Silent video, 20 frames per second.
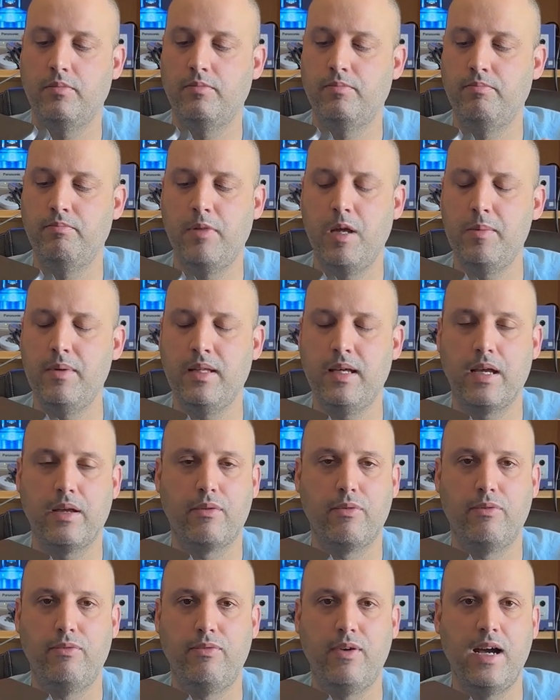maybe like
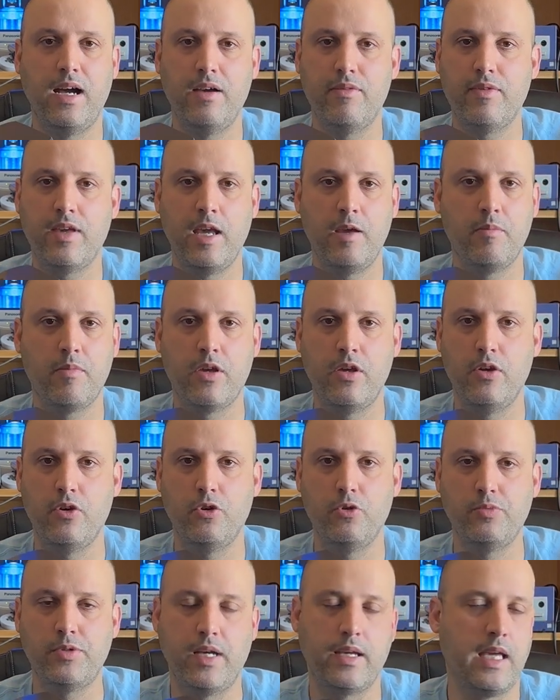5
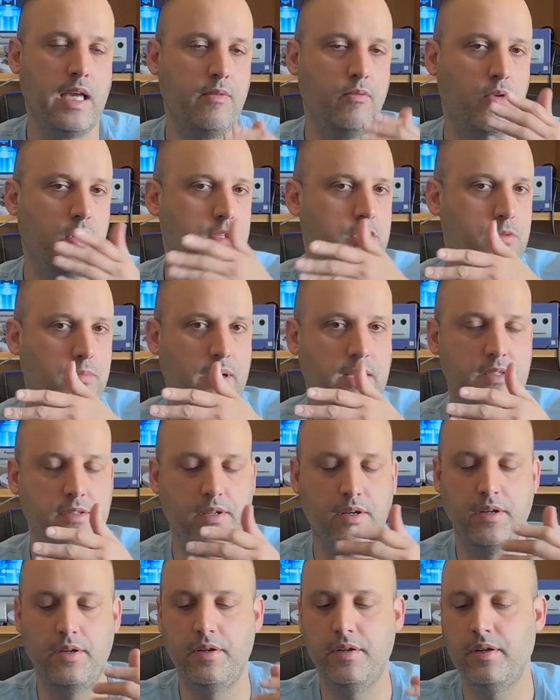GameCubes. I gave one to my
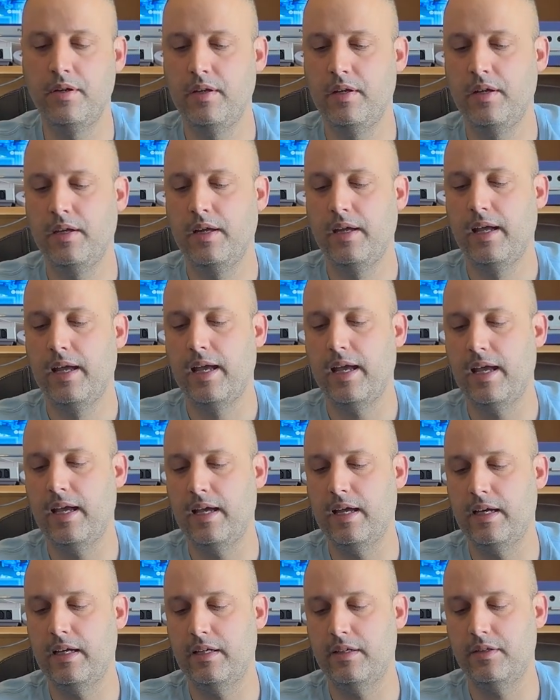son,
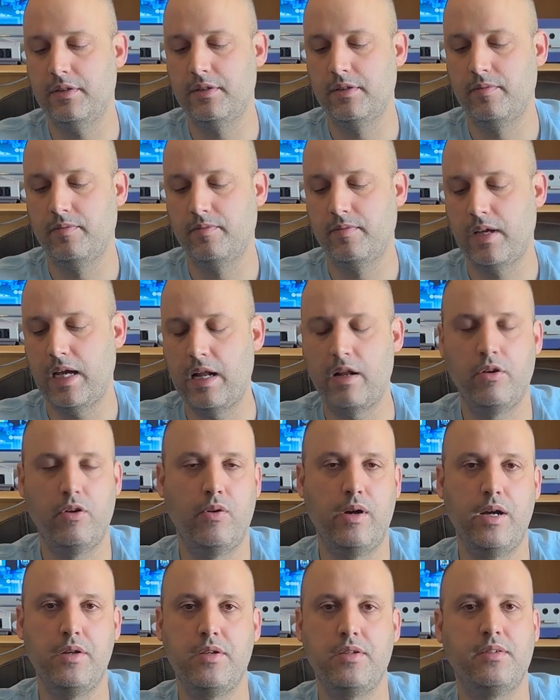and I don't know,
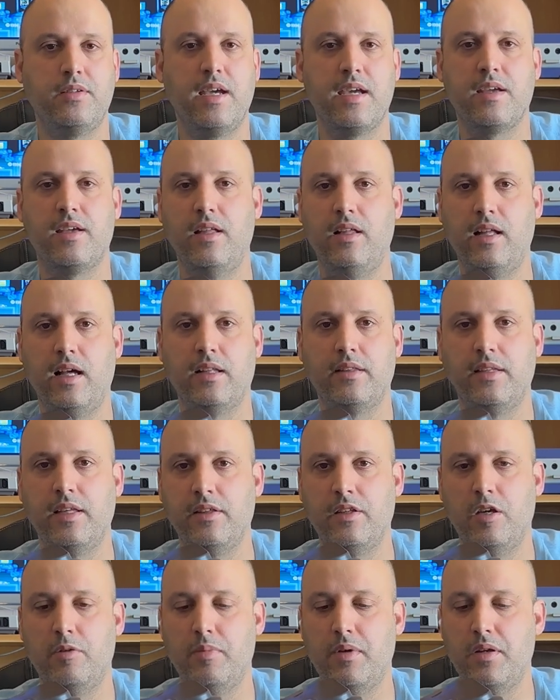I just like collecting
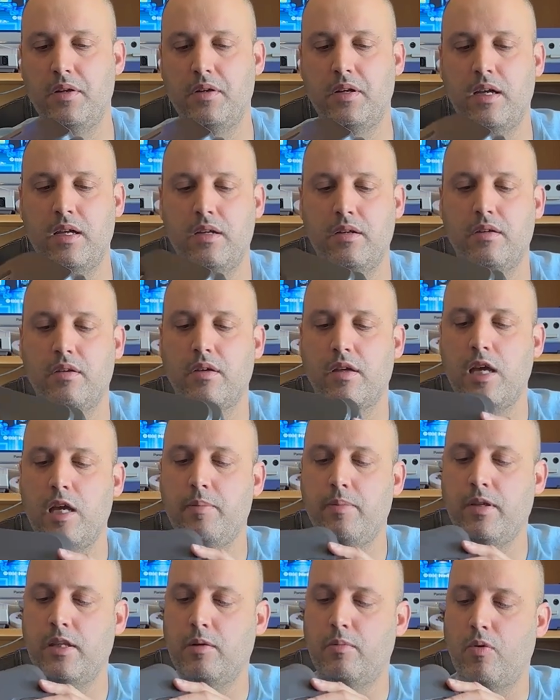them and
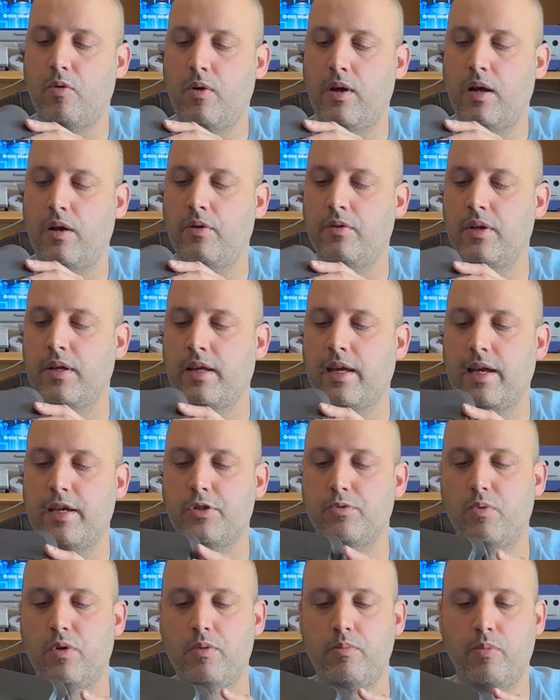keeping them around in case
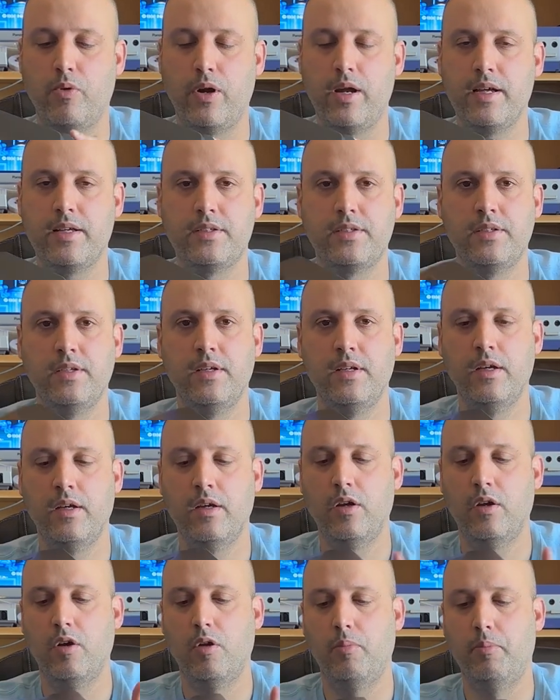one breaks.
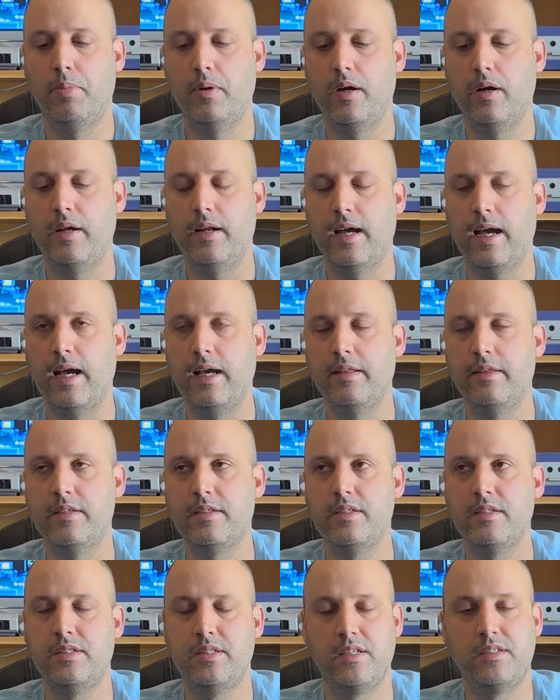But this
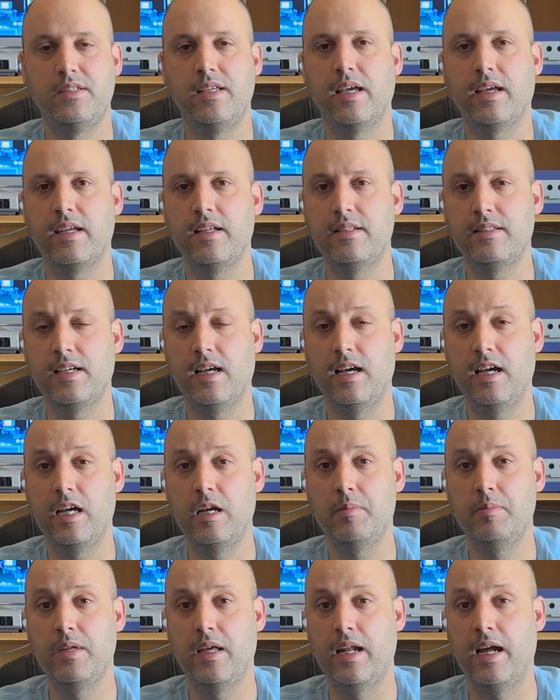is the second
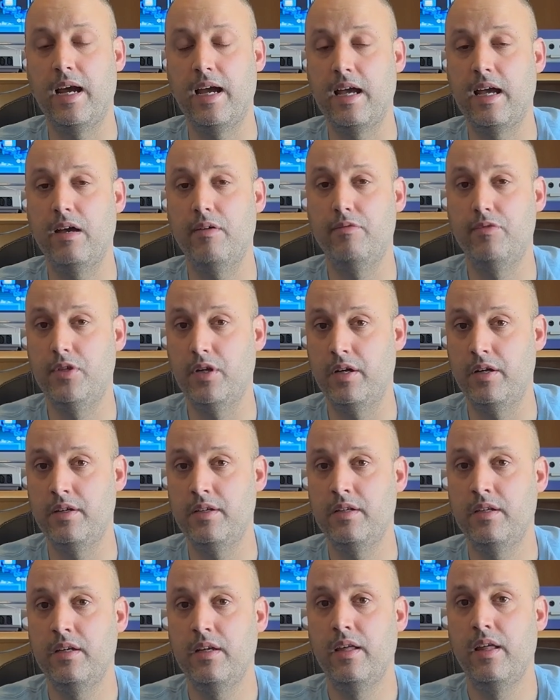time that I have done
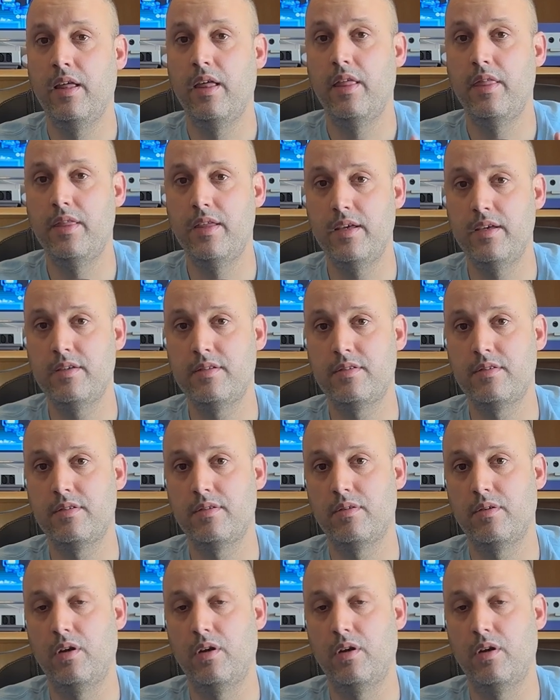this